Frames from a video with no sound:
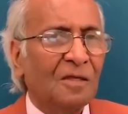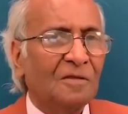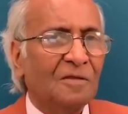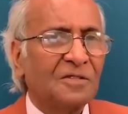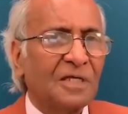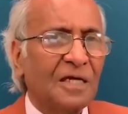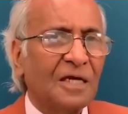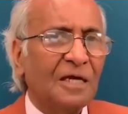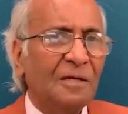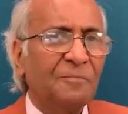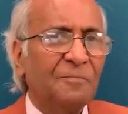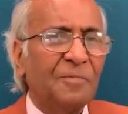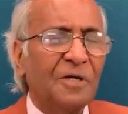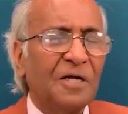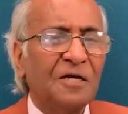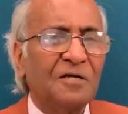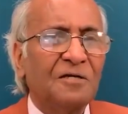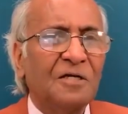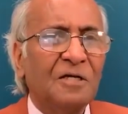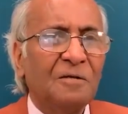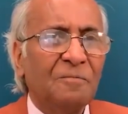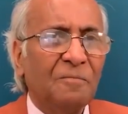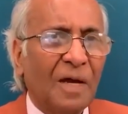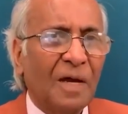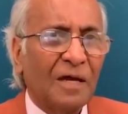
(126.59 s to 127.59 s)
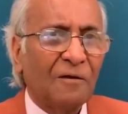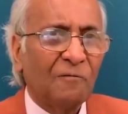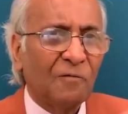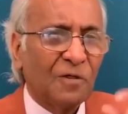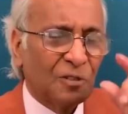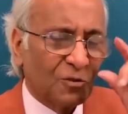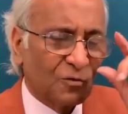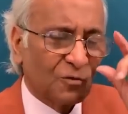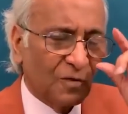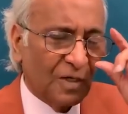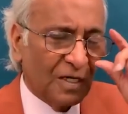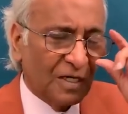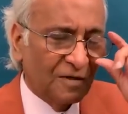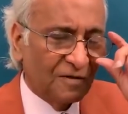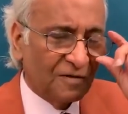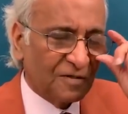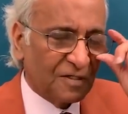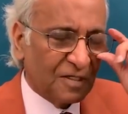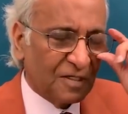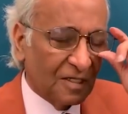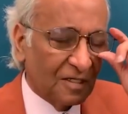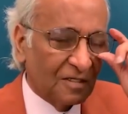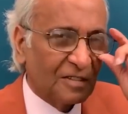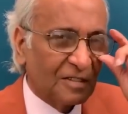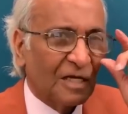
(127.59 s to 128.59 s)
Second prediction he made, which was very
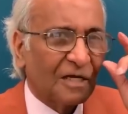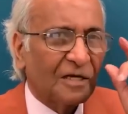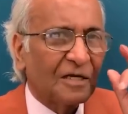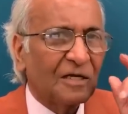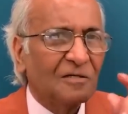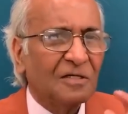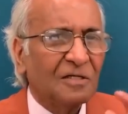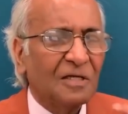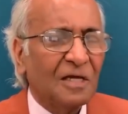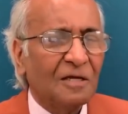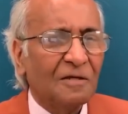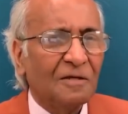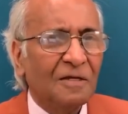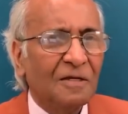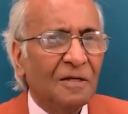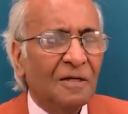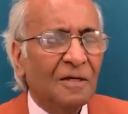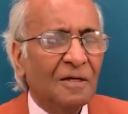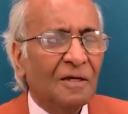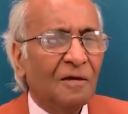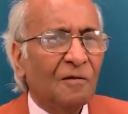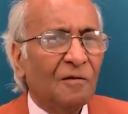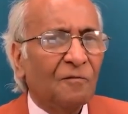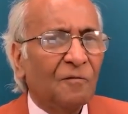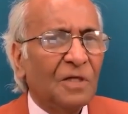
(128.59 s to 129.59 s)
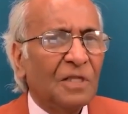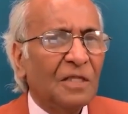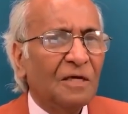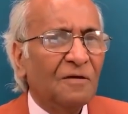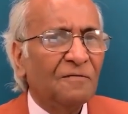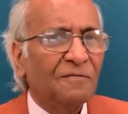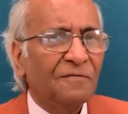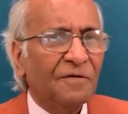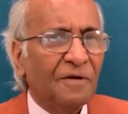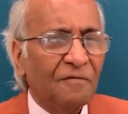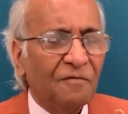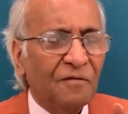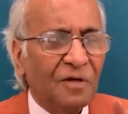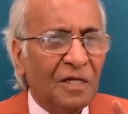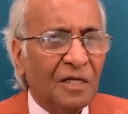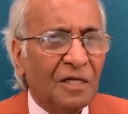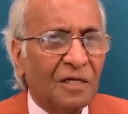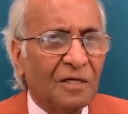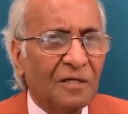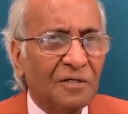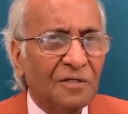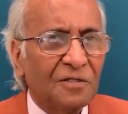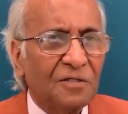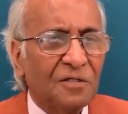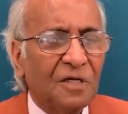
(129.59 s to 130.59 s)
interesting, is that he said within 50
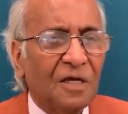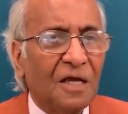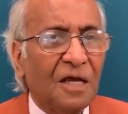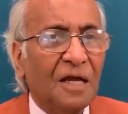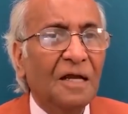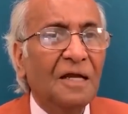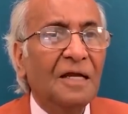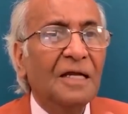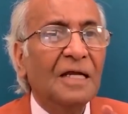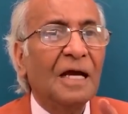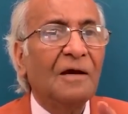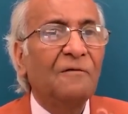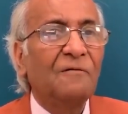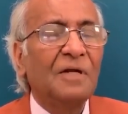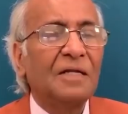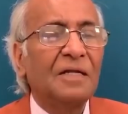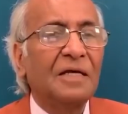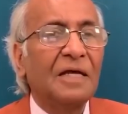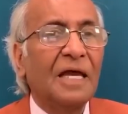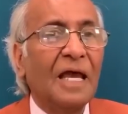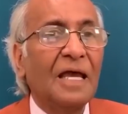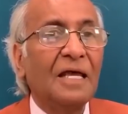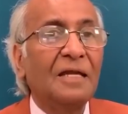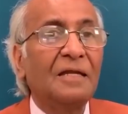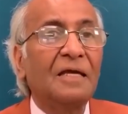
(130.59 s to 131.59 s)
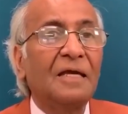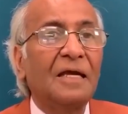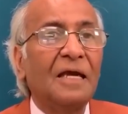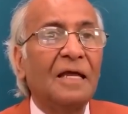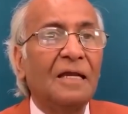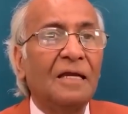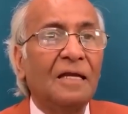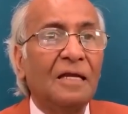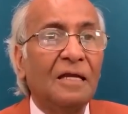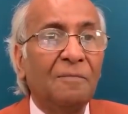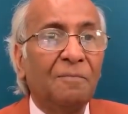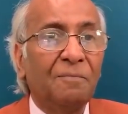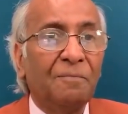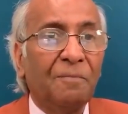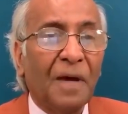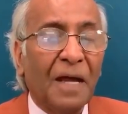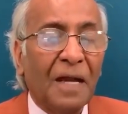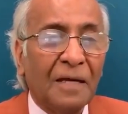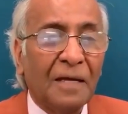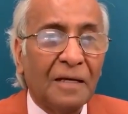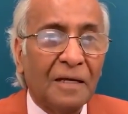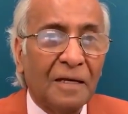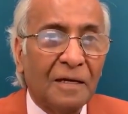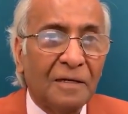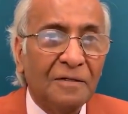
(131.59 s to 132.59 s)
years, India will gain
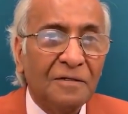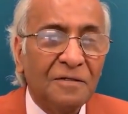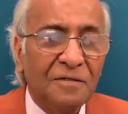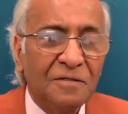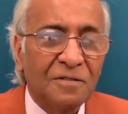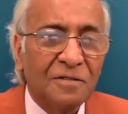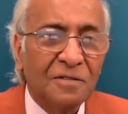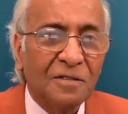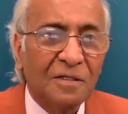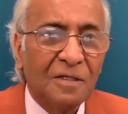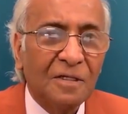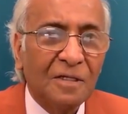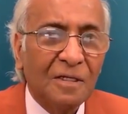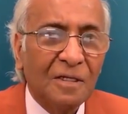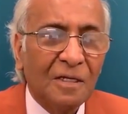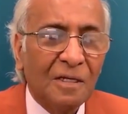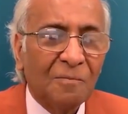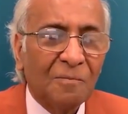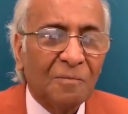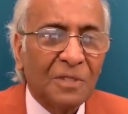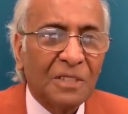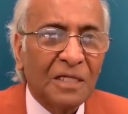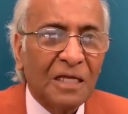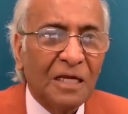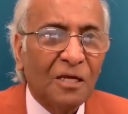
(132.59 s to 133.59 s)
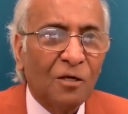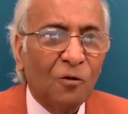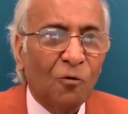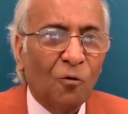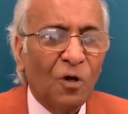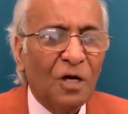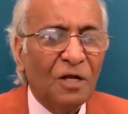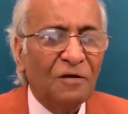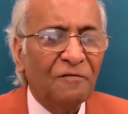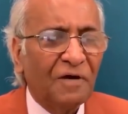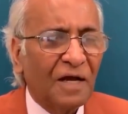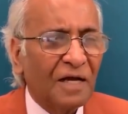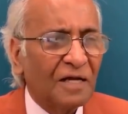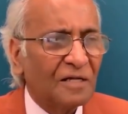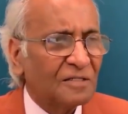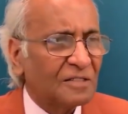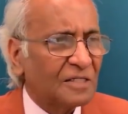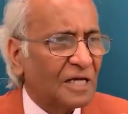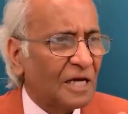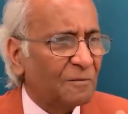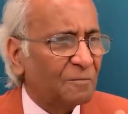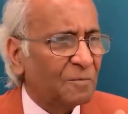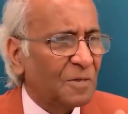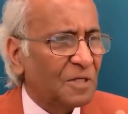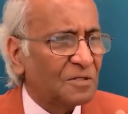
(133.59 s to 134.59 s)
independence. But then he qualified his
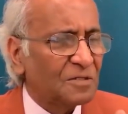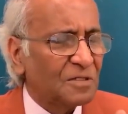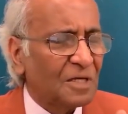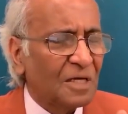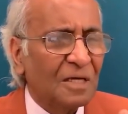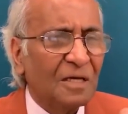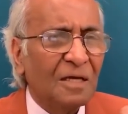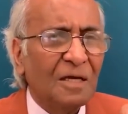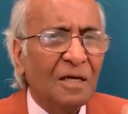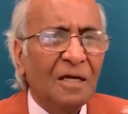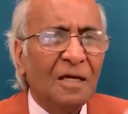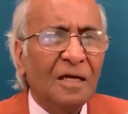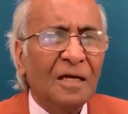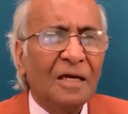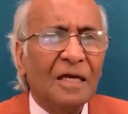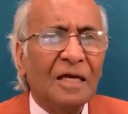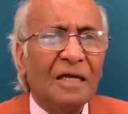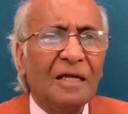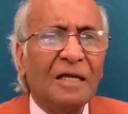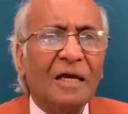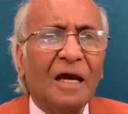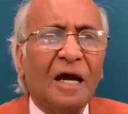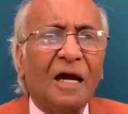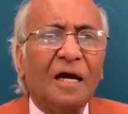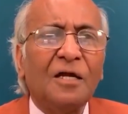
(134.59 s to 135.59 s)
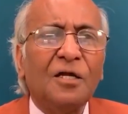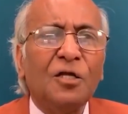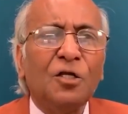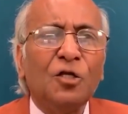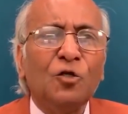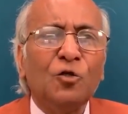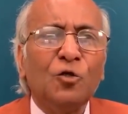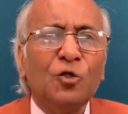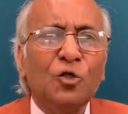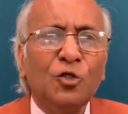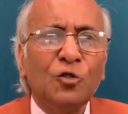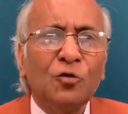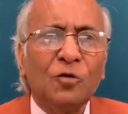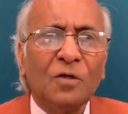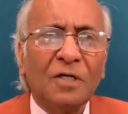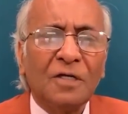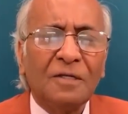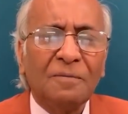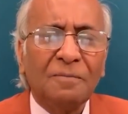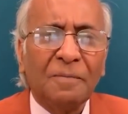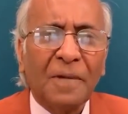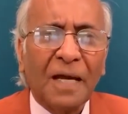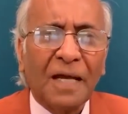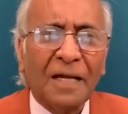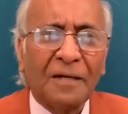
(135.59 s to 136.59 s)
statement saying in an unusual
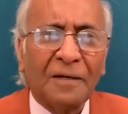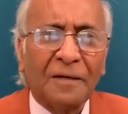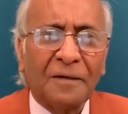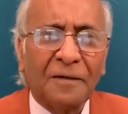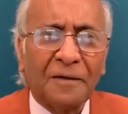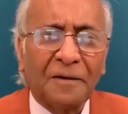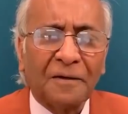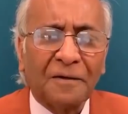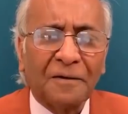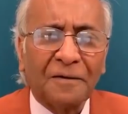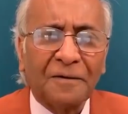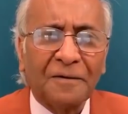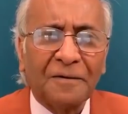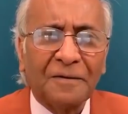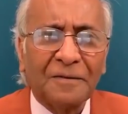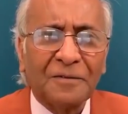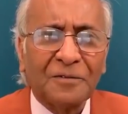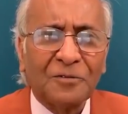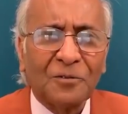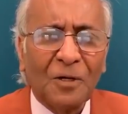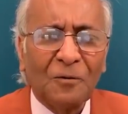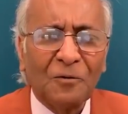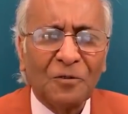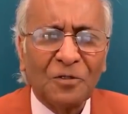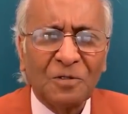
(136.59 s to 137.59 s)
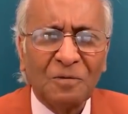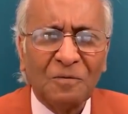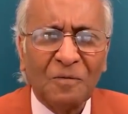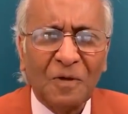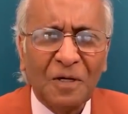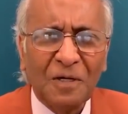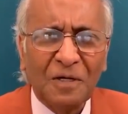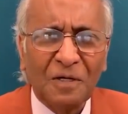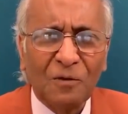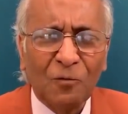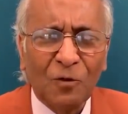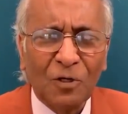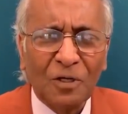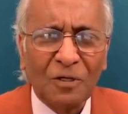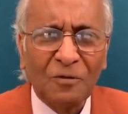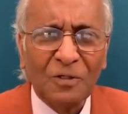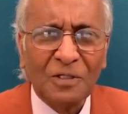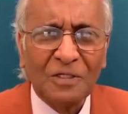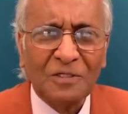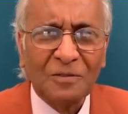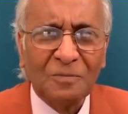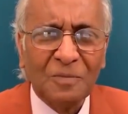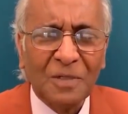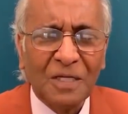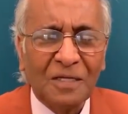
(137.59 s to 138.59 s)
manner. So I was wondering, what
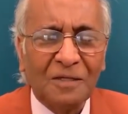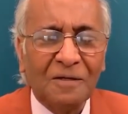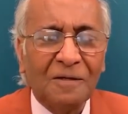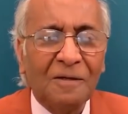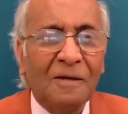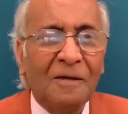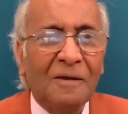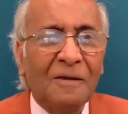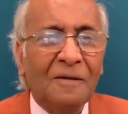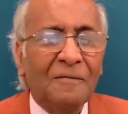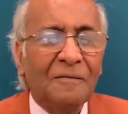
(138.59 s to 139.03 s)
does this mean?